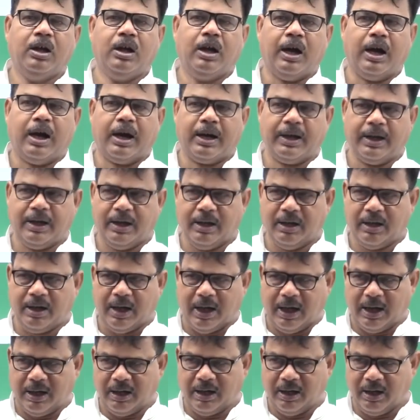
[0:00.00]
And
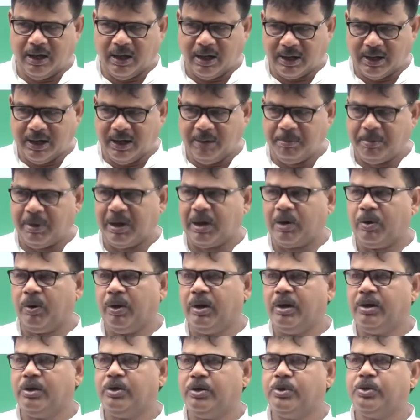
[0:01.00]
again
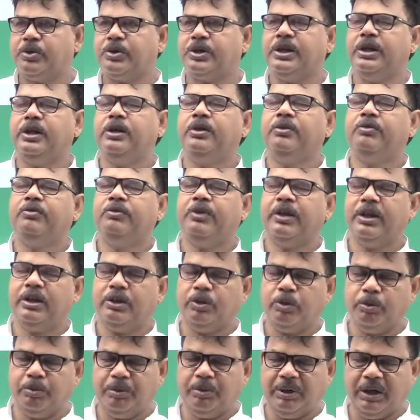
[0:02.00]
particularly you see, when
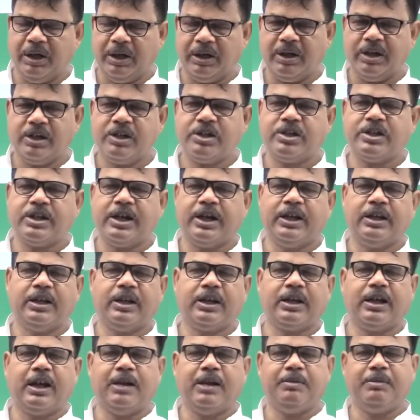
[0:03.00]
you will understand the
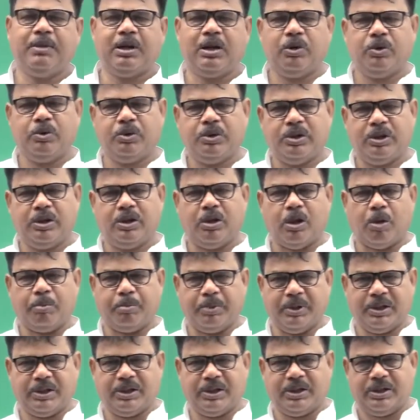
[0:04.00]
climatology
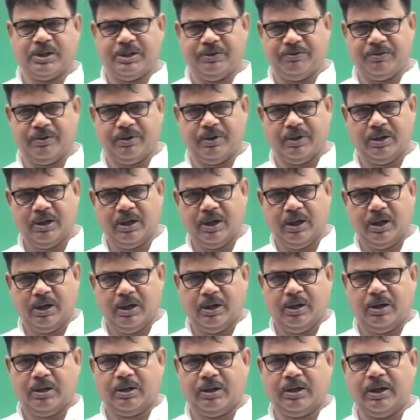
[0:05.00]
topics if
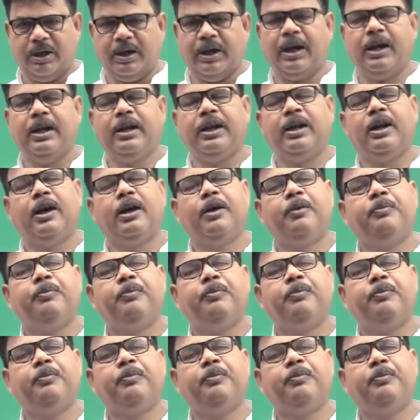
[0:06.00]
clearly now,